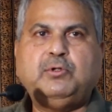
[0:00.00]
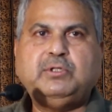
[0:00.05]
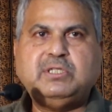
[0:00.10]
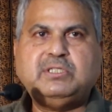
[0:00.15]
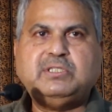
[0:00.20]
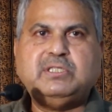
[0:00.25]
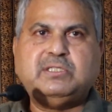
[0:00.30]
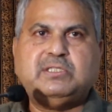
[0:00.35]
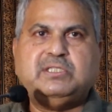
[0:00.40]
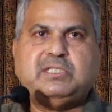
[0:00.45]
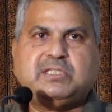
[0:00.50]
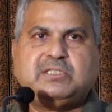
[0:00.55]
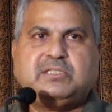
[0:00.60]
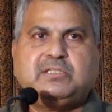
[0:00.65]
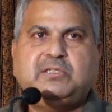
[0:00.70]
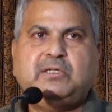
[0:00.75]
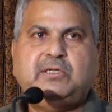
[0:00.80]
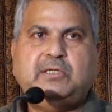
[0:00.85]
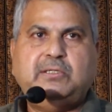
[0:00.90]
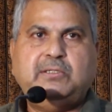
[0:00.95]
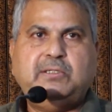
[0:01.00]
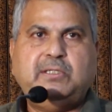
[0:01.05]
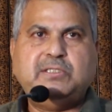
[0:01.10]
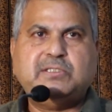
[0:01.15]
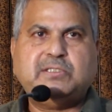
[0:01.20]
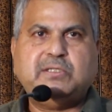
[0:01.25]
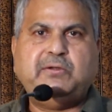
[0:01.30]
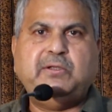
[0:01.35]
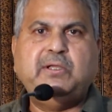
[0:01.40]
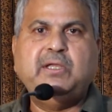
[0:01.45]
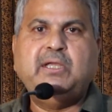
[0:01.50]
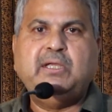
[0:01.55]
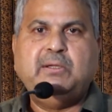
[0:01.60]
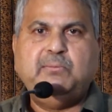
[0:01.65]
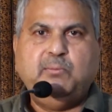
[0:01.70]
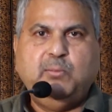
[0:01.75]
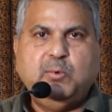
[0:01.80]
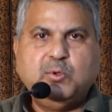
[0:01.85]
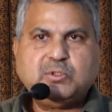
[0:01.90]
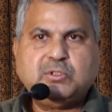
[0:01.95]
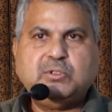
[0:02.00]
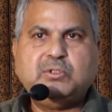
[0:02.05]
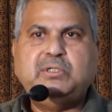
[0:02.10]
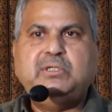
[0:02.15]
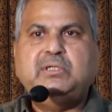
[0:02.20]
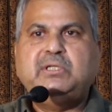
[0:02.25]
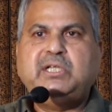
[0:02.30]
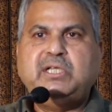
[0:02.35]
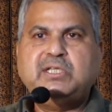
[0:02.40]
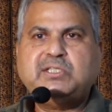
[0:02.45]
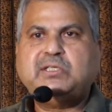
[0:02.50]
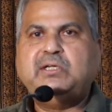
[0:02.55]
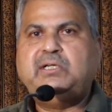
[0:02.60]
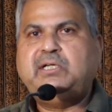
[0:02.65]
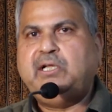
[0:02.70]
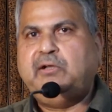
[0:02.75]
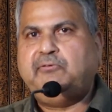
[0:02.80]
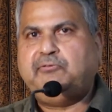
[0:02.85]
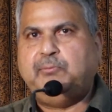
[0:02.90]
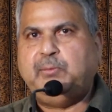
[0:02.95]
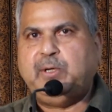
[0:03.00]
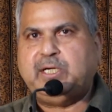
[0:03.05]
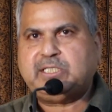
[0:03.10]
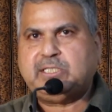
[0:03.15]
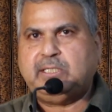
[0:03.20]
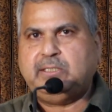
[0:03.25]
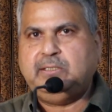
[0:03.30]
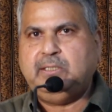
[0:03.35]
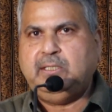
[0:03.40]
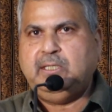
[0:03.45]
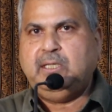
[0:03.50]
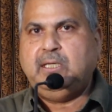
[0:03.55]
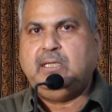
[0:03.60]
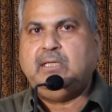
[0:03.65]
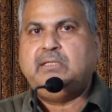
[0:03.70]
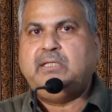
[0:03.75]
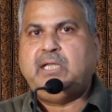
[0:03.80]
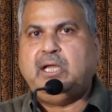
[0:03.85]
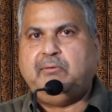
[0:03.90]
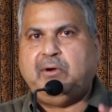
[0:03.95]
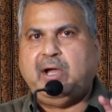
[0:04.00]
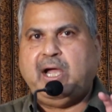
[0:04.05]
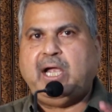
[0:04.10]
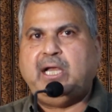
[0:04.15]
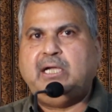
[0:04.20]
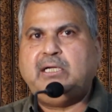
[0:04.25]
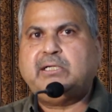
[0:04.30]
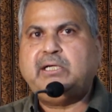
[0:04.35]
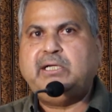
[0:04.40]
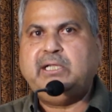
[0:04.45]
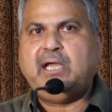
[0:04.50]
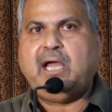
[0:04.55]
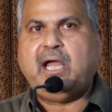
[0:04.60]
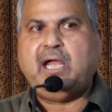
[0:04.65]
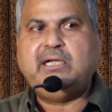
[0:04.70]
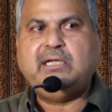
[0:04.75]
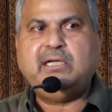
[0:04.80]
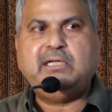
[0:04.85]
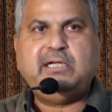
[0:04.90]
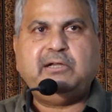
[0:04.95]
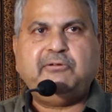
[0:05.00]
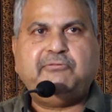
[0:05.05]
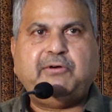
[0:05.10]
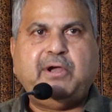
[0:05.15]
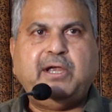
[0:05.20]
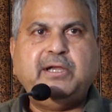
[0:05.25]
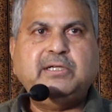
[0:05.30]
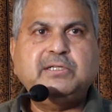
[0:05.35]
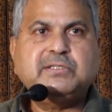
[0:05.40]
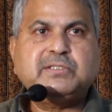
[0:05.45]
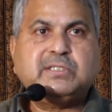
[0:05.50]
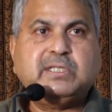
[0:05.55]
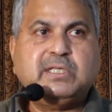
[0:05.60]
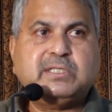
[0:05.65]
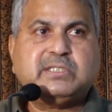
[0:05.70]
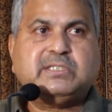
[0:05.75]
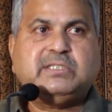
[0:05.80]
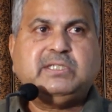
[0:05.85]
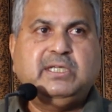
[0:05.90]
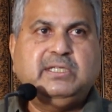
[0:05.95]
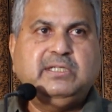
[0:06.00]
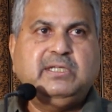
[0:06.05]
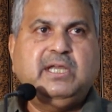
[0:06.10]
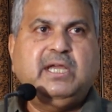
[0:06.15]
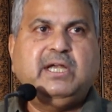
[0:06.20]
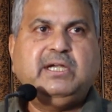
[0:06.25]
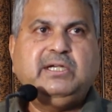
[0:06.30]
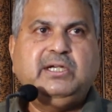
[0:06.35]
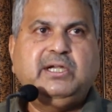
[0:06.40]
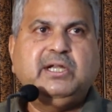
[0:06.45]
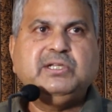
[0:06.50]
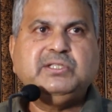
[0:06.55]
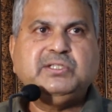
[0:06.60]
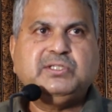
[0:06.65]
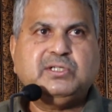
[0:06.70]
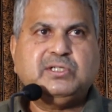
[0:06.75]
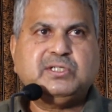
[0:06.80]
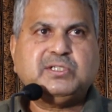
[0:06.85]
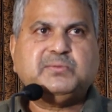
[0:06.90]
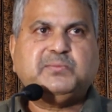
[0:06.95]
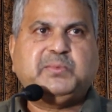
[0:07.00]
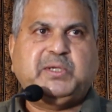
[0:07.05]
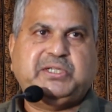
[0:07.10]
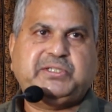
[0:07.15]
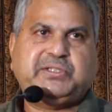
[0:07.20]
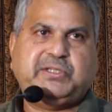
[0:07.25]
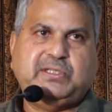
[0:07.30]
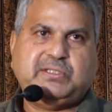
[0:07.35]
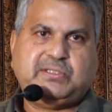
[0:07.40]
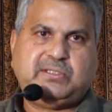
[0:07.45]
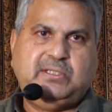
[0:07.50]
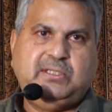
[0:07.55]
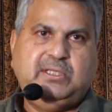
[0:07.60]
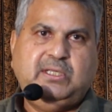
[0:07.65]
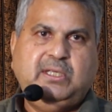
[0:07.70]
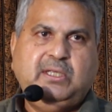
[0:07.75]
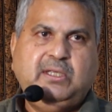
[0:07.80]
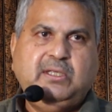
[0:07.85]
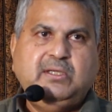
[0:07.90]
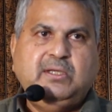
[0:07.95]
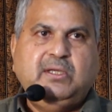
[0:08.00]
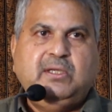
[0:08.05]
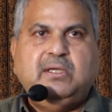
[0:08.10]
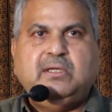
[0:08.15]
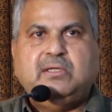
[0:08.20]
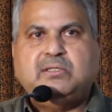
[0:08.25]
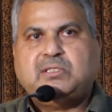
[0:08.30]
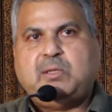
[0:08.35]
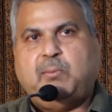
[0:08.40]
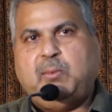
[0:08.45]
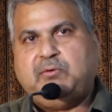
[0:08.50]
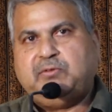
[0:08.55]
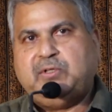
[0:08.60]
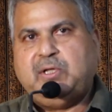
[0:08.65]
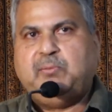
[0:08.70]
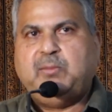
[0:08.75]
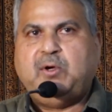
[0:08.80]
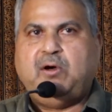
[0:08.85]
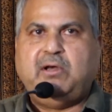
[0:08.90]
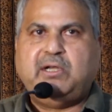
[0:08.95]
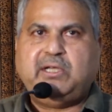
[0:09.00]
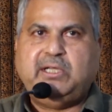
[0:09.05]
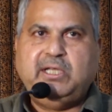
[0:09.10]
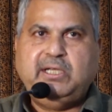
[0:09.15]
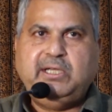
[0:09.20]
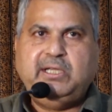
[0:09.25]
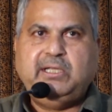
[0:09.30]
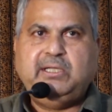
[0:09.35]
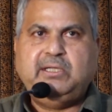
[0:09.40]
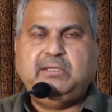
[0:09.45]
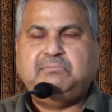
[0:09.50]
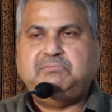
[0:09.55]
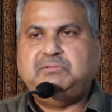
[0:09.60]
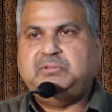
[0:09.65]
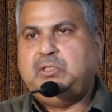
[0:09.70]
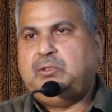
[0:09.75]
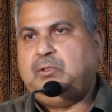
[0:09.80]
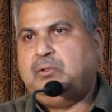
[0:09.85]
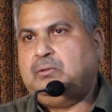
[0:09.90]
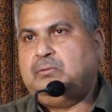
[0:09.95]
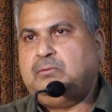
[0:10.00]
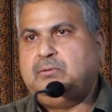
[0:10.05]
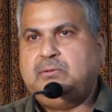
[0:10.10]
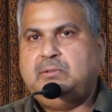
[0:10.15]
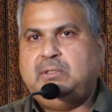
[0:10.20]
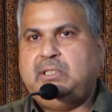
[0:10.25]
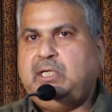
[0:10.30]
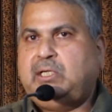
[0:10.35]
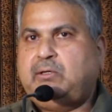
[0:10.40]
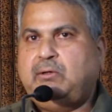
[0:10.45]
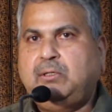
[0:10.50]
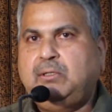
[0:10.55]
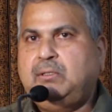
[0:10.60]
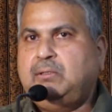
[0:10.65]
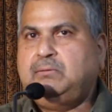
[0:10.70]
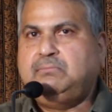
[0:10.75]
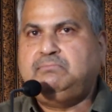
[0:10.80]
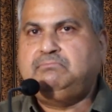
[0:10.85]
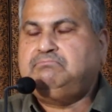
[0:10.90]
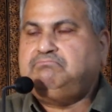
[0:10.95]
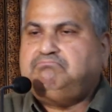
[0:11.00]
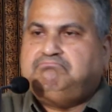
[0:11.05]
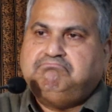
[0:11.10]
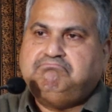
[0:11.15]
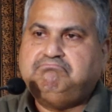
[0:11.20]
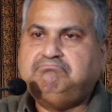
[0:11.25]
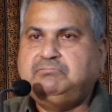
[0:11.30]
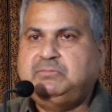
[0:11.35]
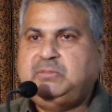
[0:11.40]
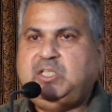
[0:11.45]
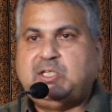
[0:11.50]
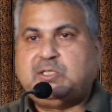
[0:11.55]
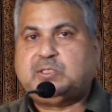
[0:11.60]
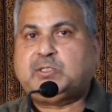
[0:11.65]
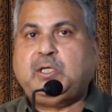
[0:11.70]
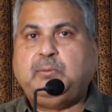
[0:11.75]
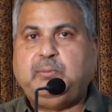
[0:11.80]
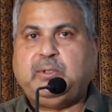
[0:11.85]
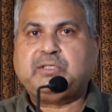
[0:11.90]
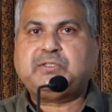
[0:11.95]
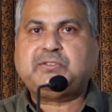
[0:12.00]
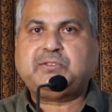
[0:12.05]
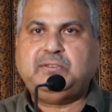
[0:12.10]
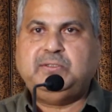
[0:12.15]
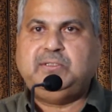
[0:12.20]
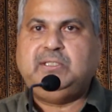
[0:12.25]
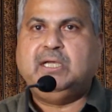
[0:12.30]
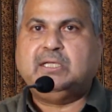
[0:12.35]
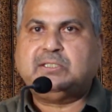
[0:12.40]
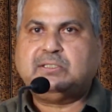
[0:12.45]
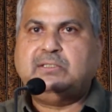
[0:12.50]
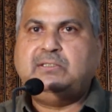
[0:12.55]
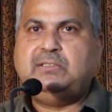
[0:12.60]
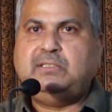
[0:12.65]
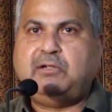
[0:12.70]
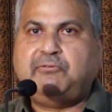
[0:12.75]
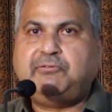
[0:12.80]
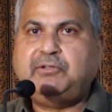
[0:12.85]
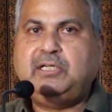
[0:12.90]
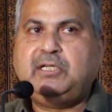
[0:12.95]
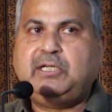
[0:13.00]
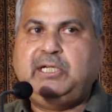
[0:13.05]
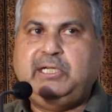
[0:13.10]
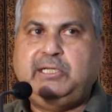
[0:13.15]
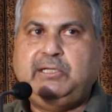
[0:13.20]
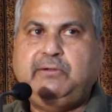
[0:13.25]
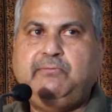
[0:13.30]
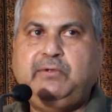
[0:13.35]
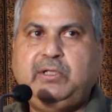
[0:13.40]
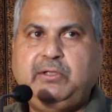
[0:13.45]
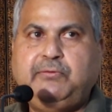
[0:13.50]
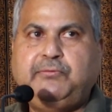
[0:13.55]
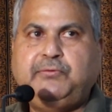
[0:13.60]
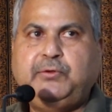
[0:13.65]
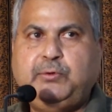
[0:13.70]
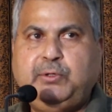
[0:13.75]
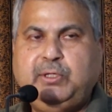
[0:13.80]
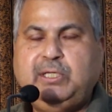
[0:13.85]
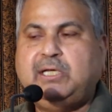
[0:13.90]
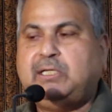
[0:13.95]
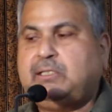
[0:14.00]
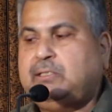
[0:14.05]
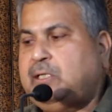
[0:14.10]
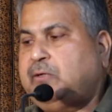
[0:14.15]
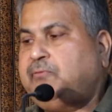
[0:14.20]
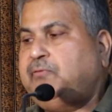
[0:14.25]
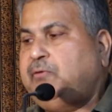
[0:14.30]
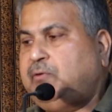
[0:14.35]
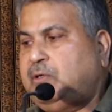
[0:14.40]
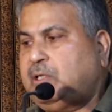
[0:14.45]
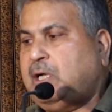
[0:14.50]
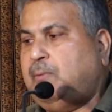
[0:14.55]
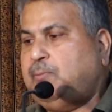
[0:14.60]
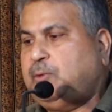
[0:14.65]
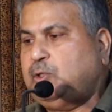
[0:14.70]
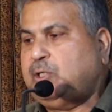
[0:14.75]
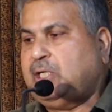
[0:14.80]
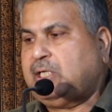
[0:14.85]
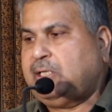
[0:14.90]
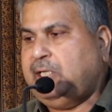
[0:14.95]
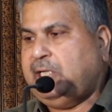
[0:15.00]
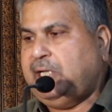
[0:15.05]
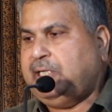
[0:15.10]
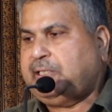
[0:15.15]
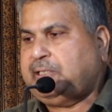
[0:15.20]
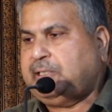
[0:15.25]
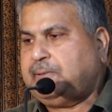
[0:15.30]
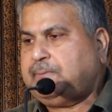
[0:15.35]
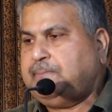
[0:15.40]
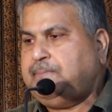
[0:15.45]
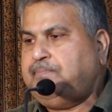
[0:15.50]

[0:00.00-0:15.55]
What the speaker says: This is just this is most recent information. They have already identified 16 endangered species. Some of them are really, it will disturb us. Yes, definitely. If we hear that, we will come to that later.